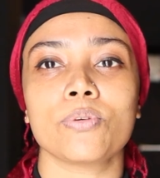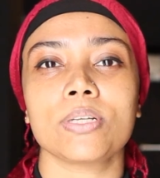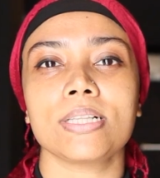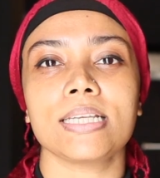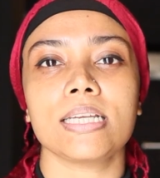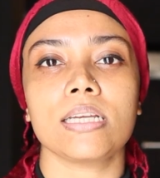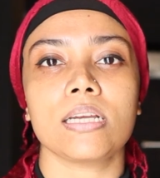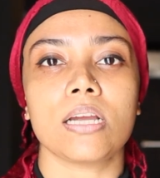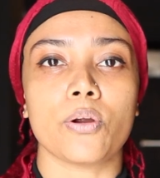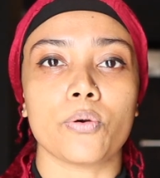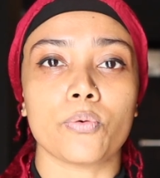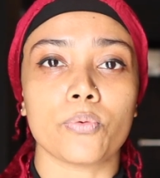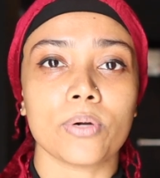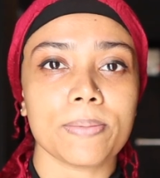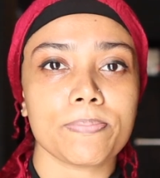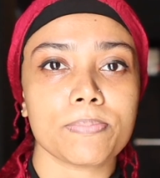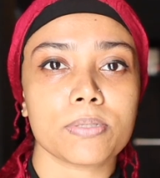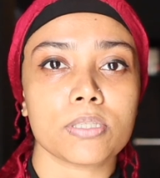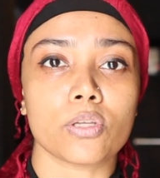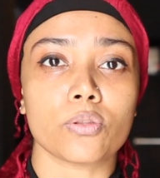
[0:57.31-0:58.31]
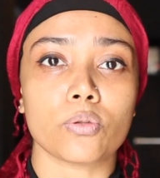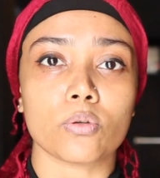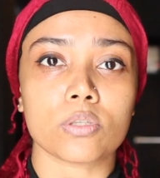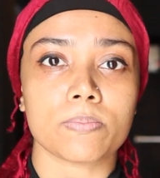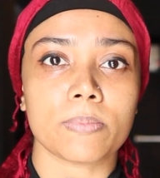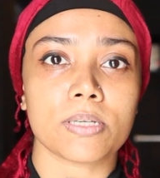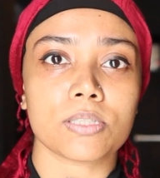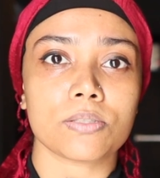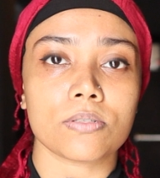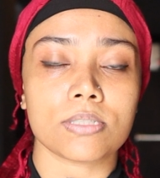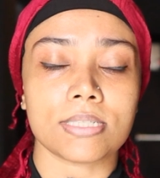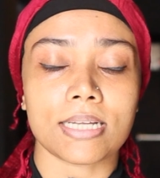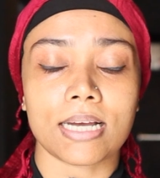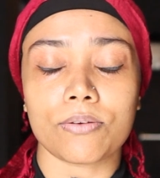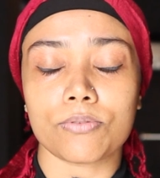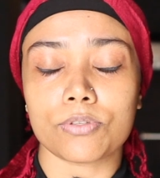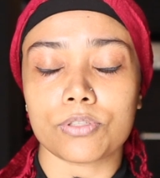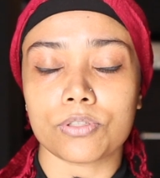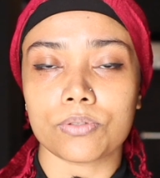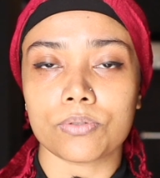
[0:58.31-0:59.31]
really rips those muscles
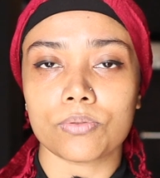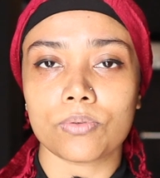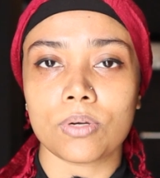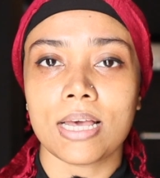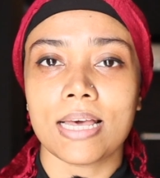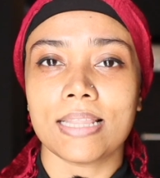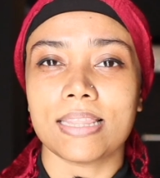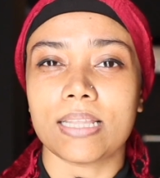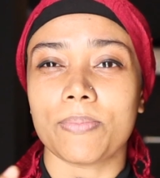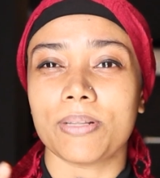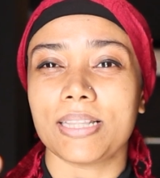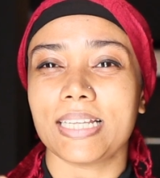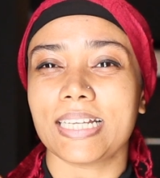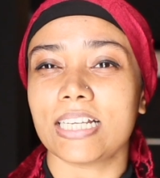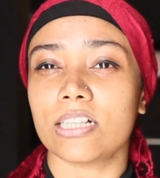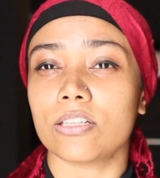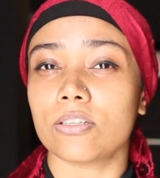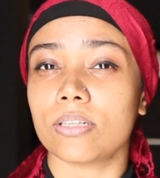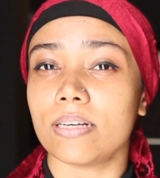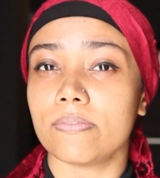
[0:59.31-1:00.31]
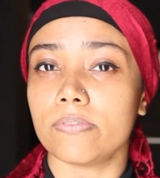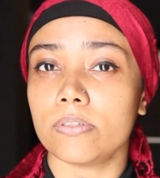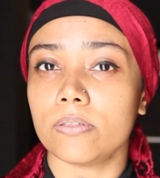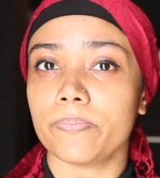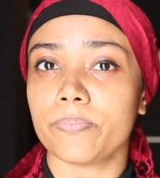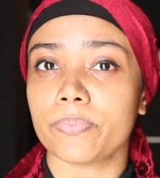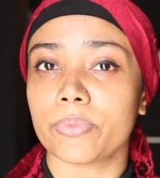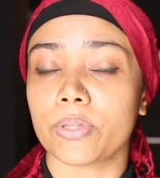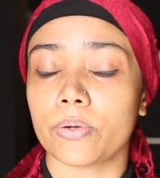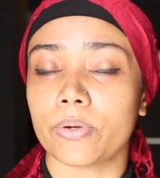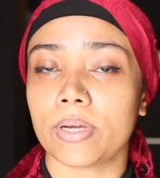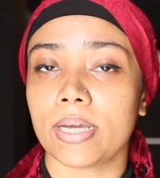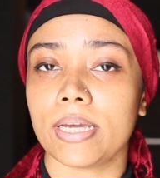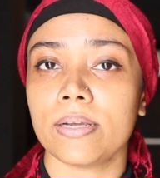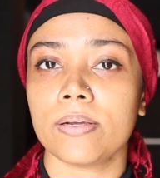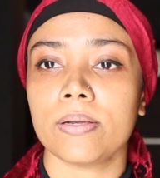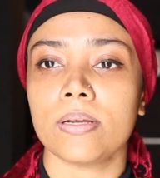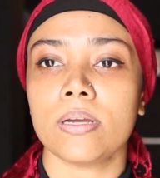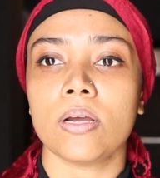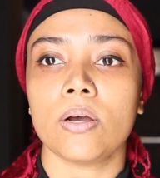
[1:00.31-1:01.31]
down to the molecular level,
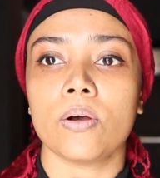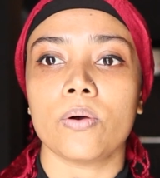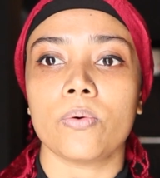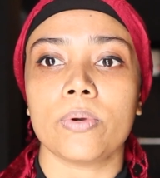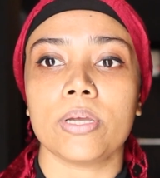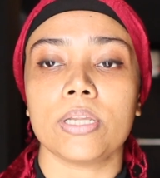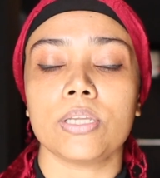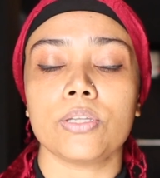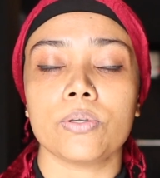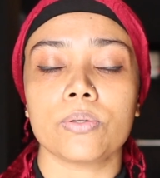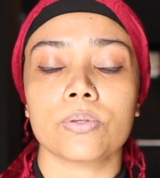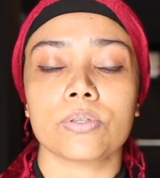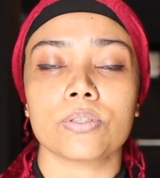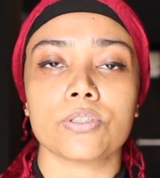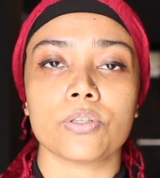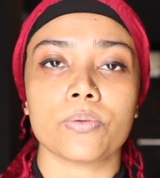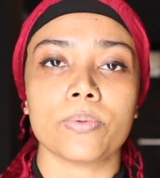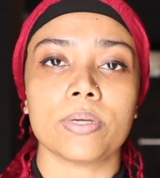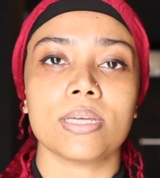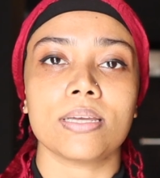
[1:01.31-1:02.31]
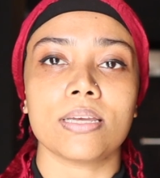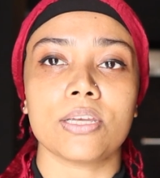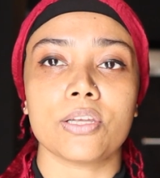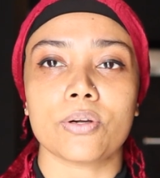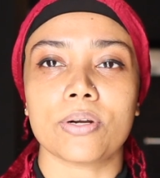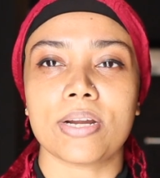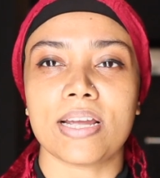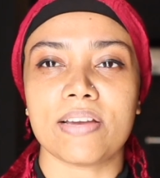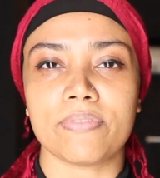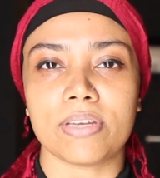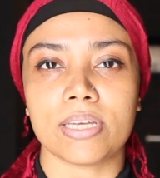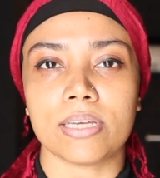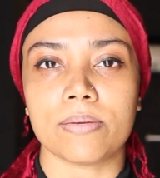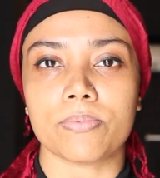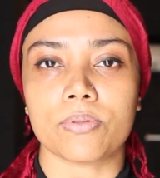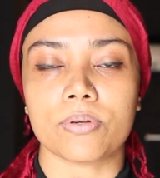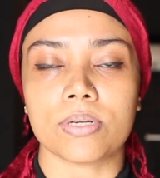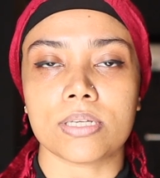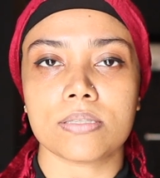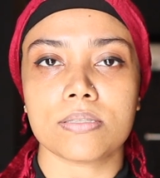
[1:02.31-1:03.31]
okay? When you are doing your heavy
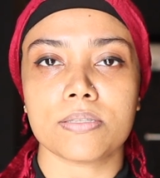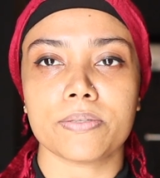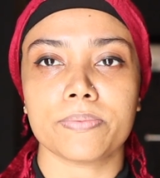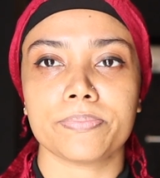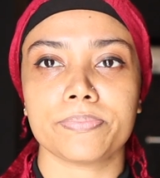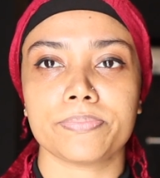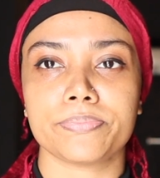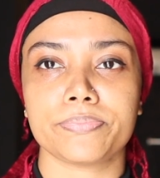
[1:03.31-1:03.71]
hip thrusts.